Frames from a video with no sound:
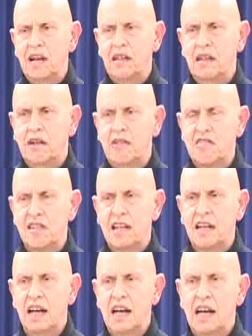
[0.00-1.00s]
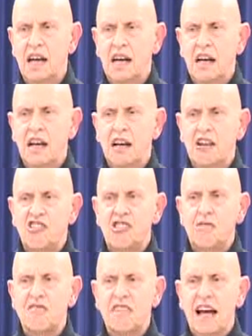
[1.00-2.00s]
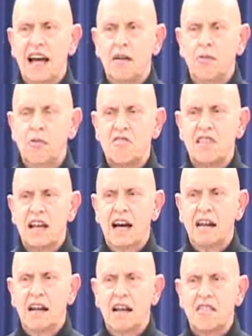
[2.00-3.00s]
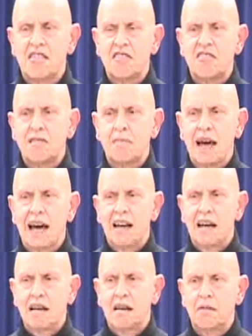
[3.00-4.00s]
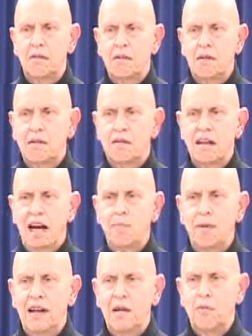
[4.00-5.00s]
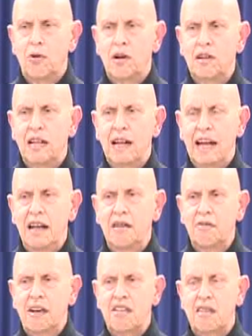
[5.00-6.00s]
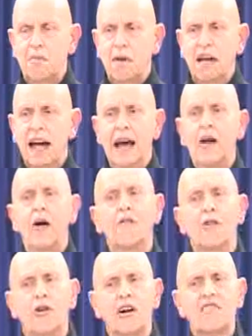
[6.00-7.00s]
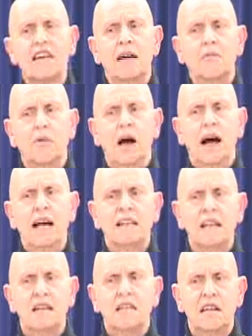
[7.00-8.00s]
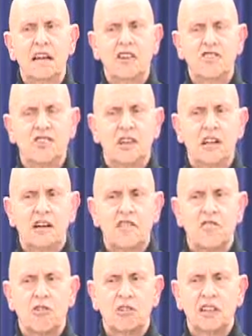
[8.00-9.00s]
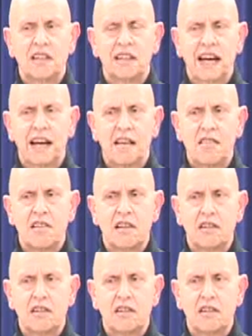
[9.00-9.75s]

make clear, is that she was not a systematic type any more than any of us had been. And of course, I did teach in its early days.